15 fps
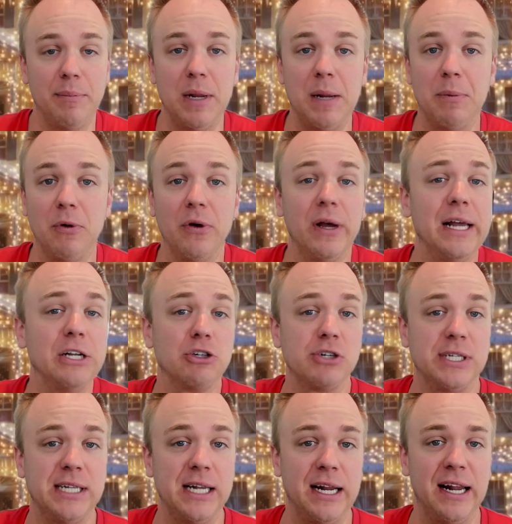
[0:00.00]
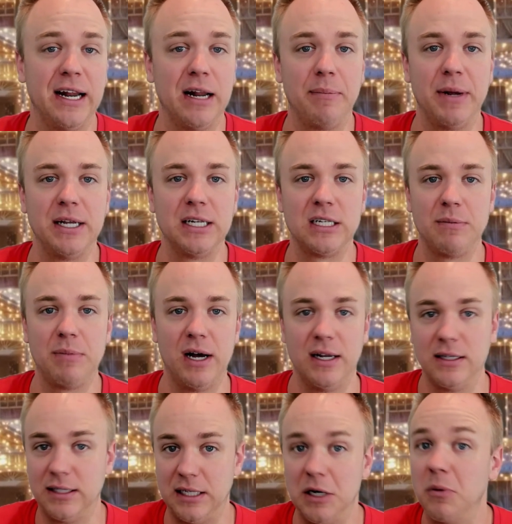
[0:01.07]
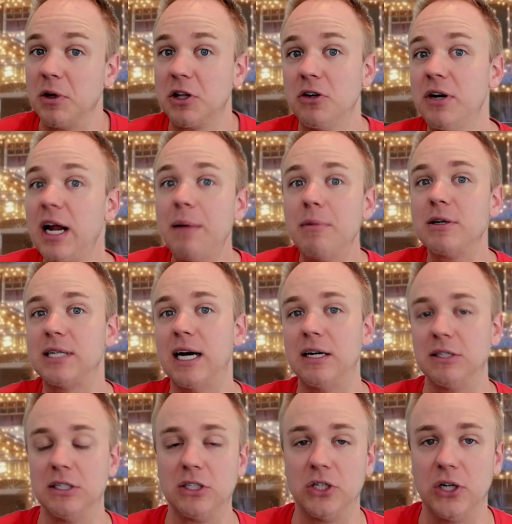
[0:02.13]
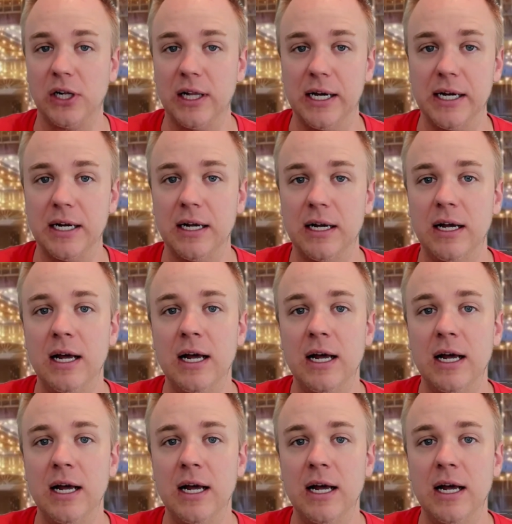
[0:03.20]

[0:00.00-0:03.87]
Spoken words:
people interested in it based upon seeing what their neighbors' houses look like.